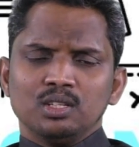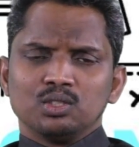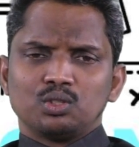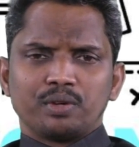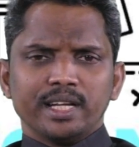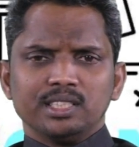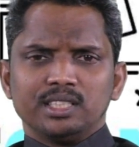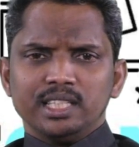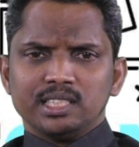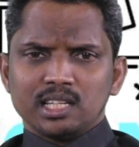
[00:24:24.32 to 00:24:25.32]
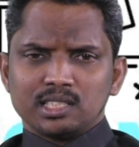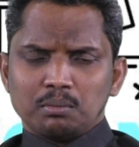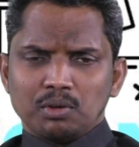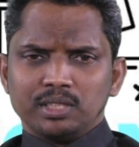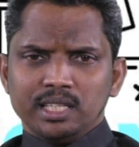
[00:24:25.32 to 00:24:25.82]
So friends, these are
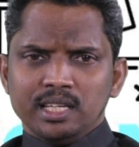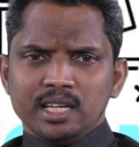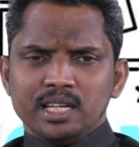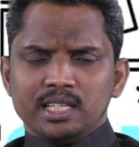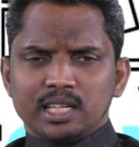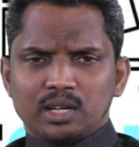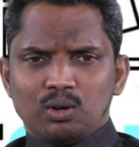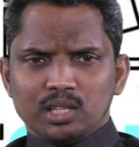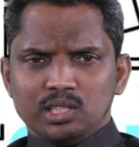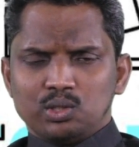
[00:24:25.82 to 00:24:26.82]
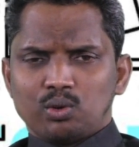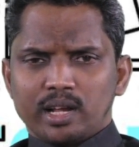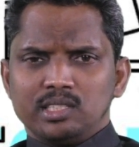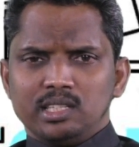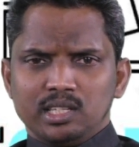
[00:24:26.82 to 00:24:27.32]
some of the technologies or
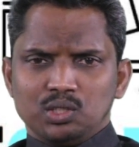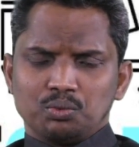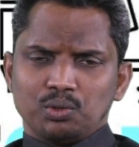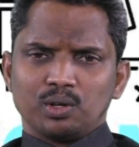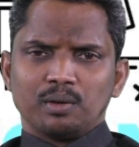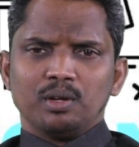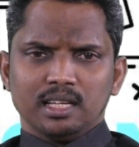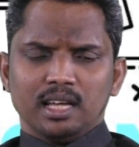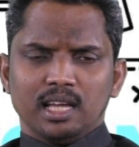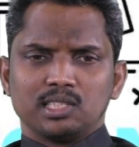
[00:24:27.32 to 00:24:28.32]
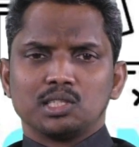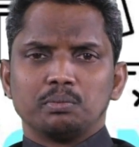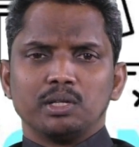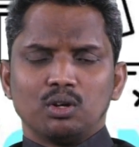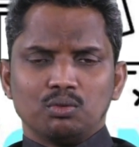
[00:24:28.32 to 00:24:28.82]
ICTs for
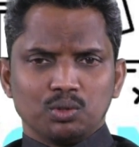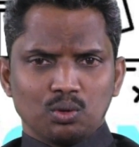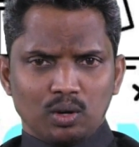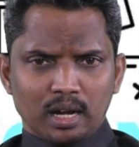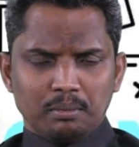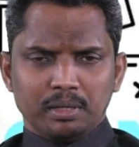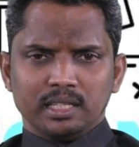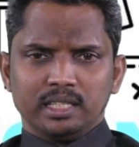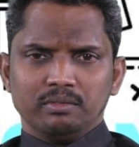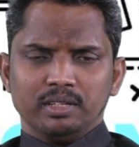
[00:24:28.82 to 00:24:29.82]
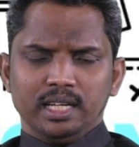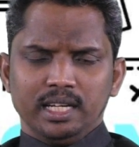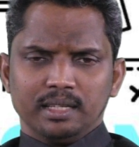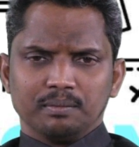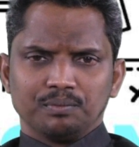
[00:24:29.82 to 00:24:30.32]
assessment of collaborative
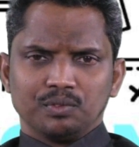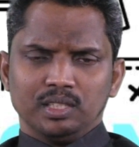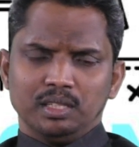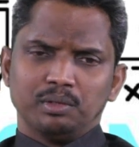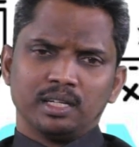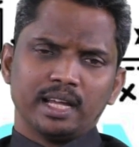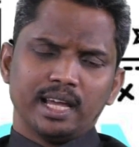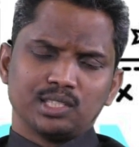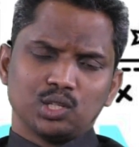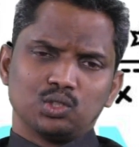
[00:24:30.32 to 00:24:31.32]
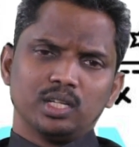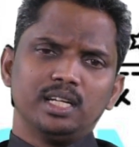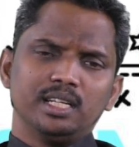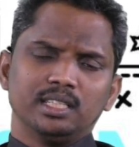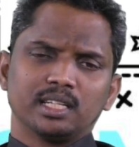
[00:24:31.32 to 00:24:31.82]
learning. Even as I
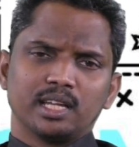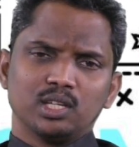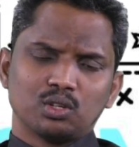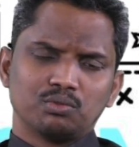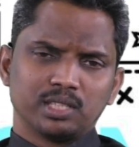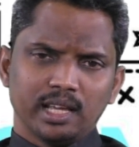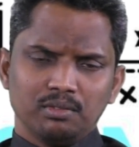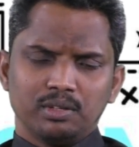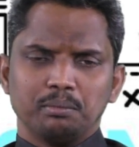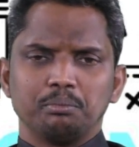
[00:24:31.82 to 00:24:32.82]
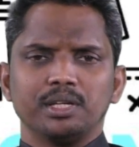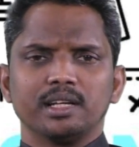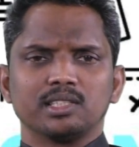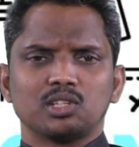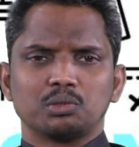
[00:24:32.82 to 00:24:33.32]
said, in the case of self and peer
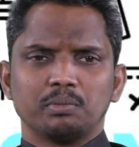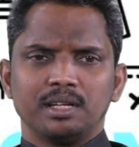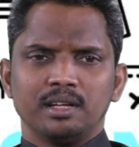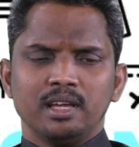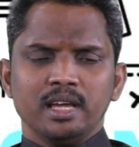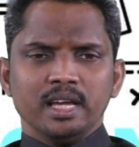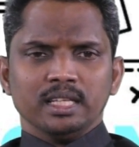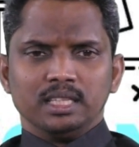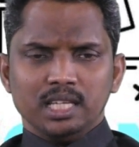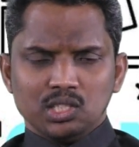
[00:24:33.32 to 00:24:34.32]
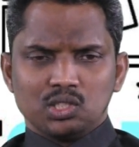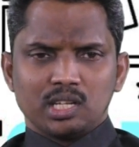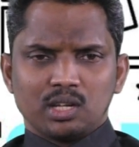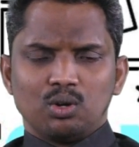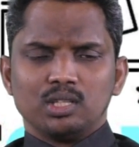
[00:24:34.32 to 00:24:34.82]
assessment, these
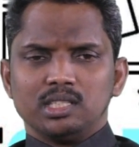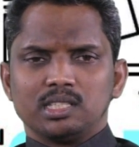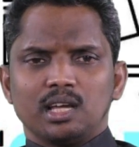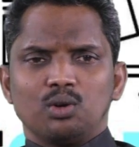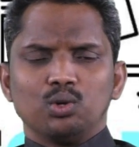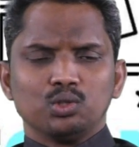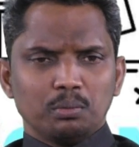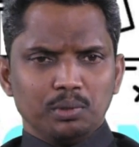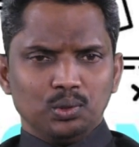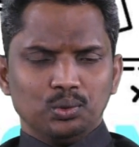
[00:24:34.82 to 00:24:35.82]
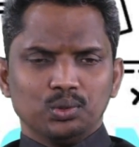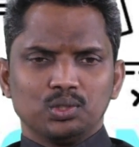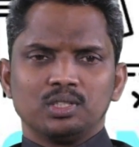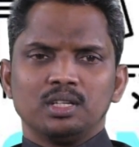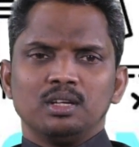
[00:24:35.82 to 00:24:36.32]
technologies can also be used